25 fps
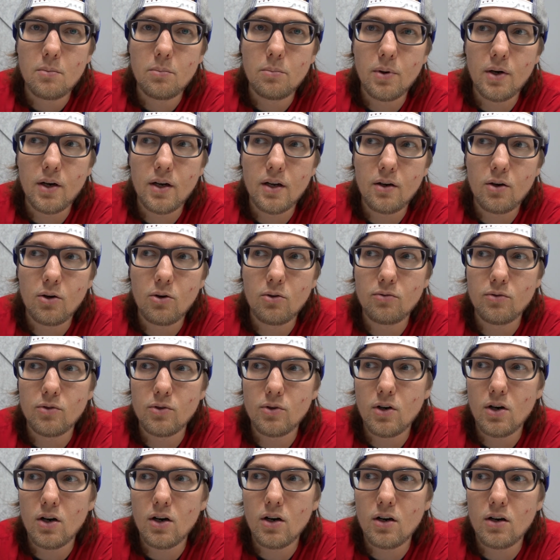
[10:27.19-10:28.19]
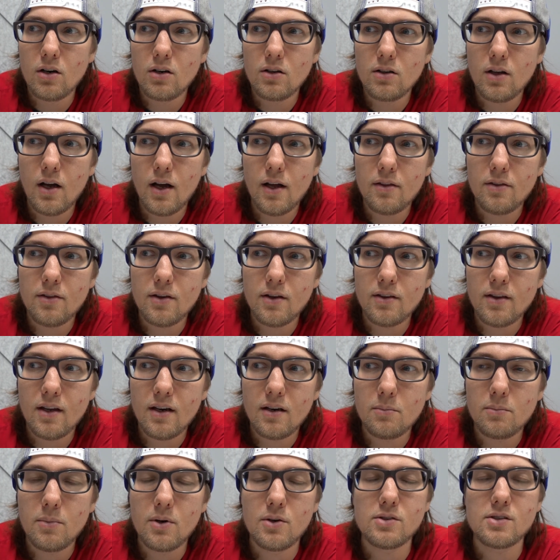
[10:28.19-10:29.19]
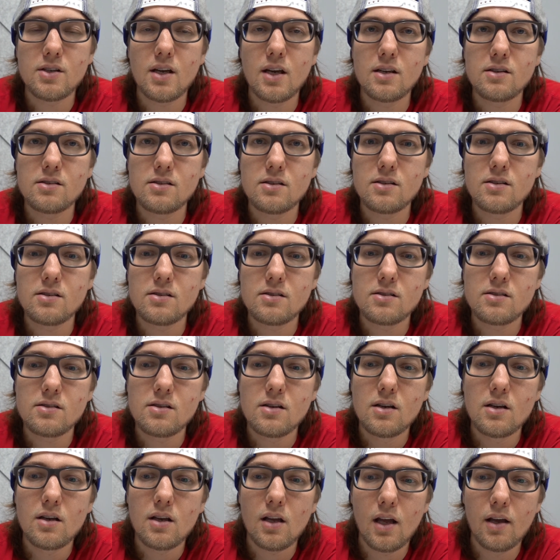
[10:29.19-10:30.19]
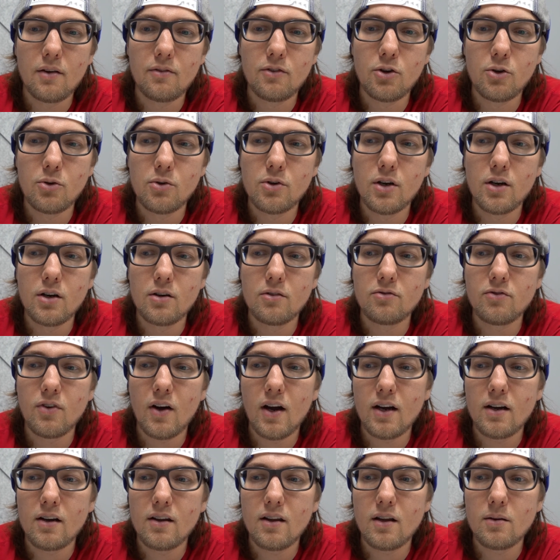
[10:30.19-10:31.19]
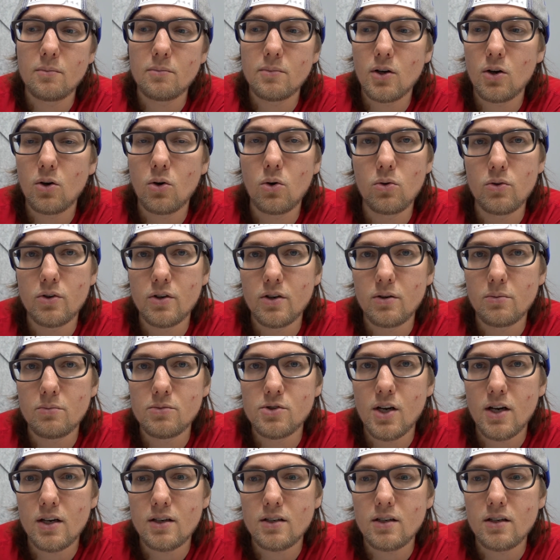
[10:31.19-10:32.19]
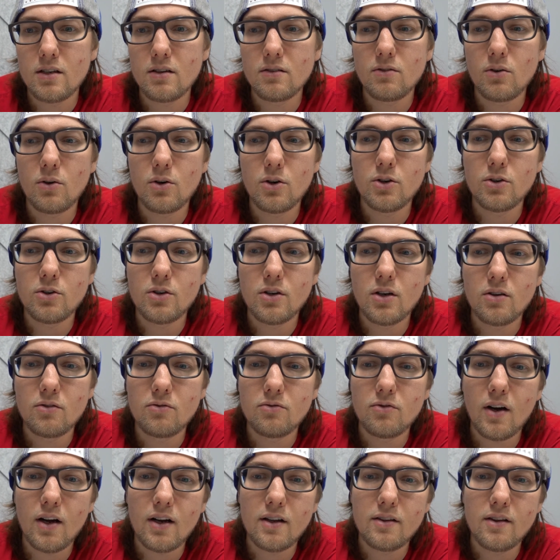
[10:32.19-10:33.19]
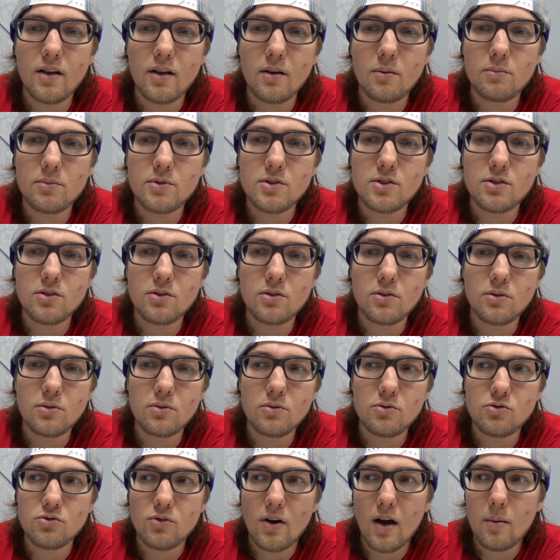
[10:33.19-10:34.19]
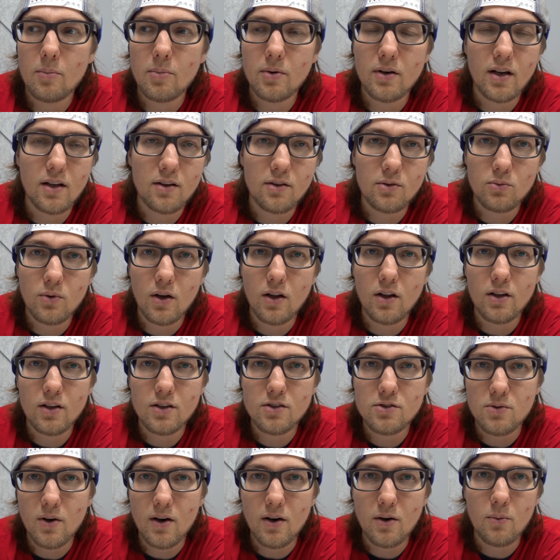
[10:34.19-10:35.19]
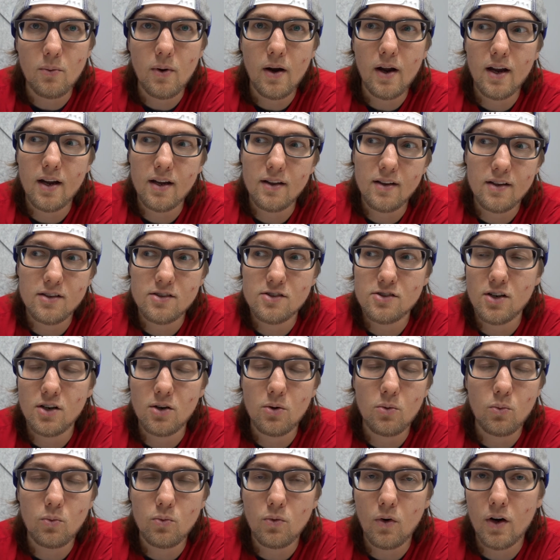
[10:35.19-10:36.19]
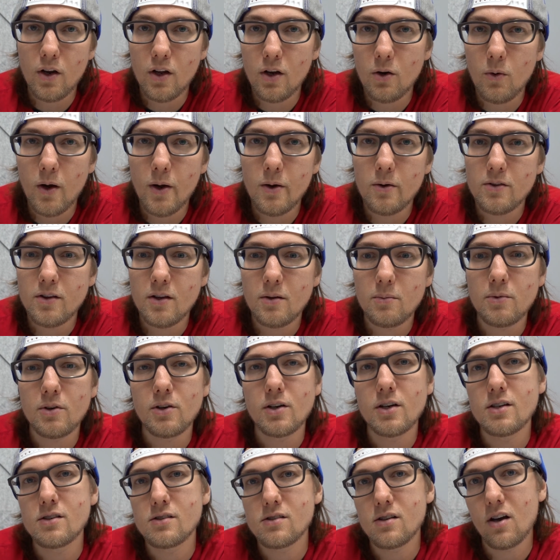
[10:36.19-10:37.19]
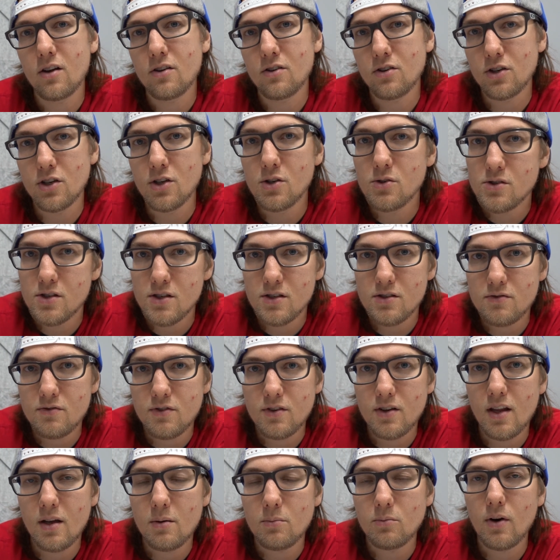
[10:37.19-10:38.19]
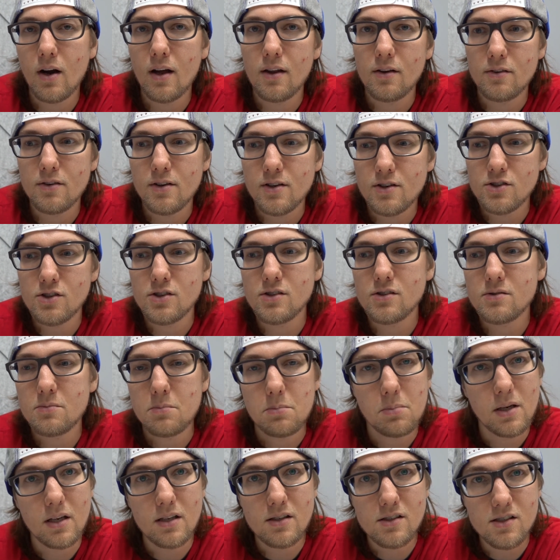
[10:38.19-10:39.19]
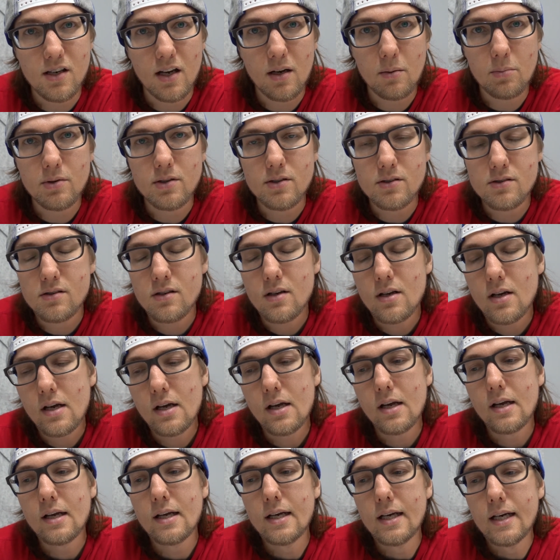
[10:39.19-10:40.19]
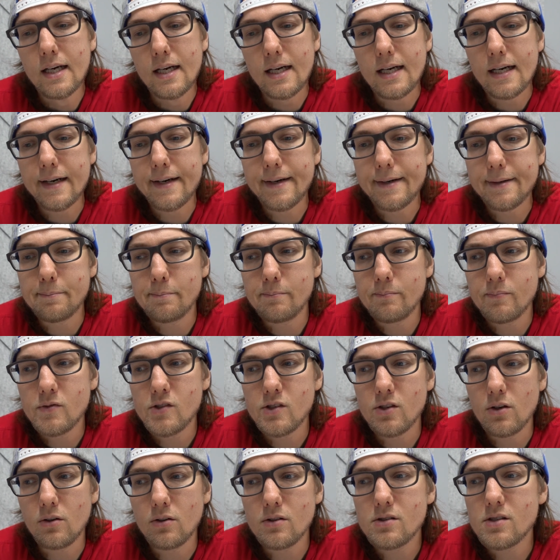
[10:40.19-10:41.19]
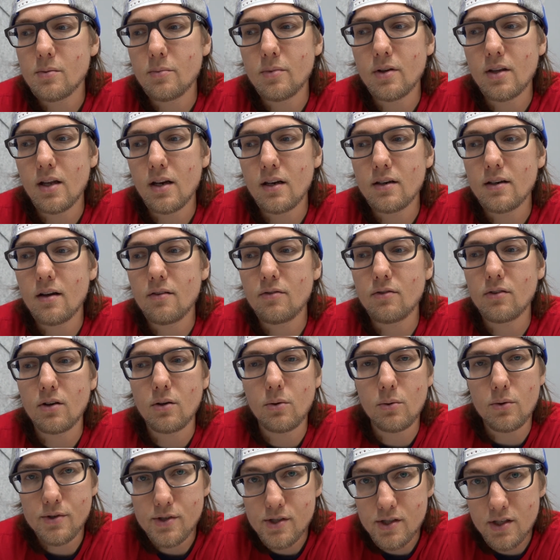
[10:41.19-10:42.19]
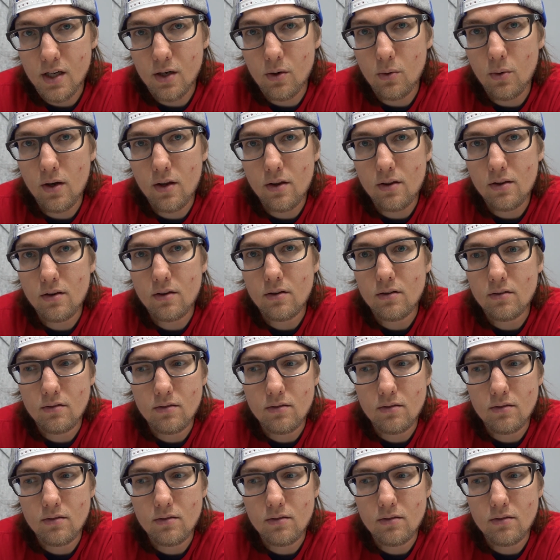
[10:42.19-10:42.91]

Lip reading: but overall, I think that in most cases, if you could find them to hold an objective, or you could find them to drop in on the relics right away and then start running away with them, there is other uses for them rather than just being snipers. So it's something that I definitely will stick with